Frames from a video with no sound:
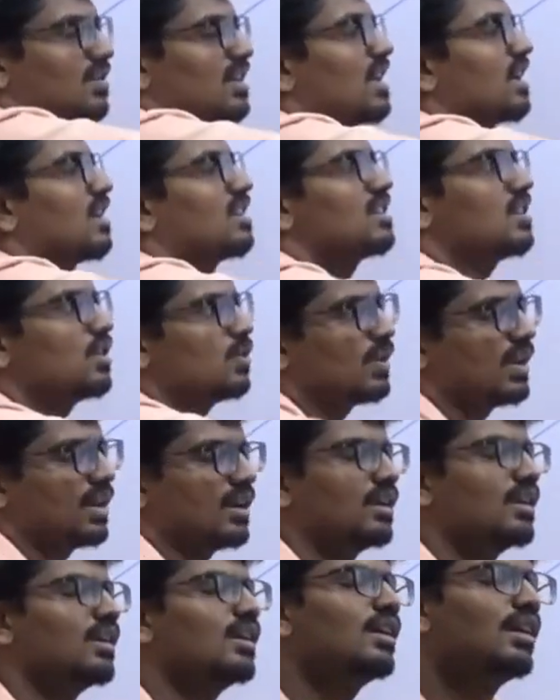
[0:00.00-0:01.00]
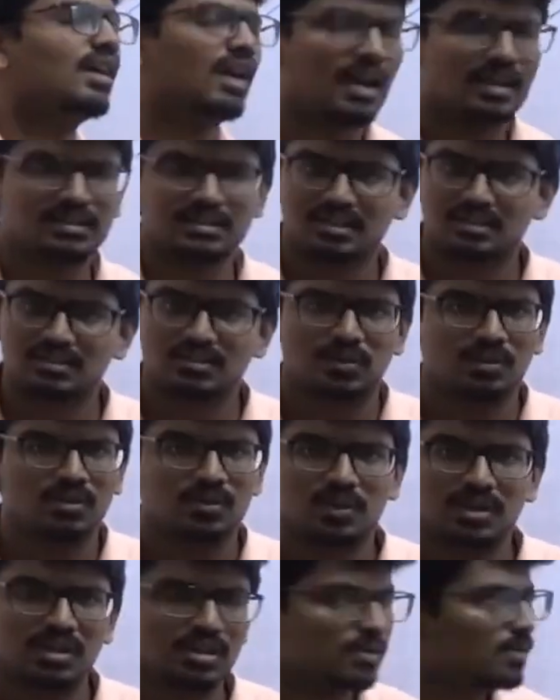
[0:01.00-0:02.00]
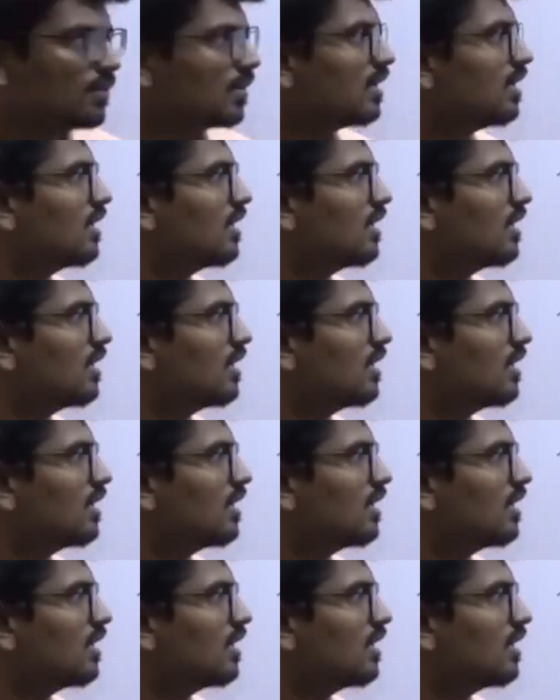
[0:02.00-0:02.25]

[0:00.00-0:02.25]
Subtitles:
direction, your answer is not going to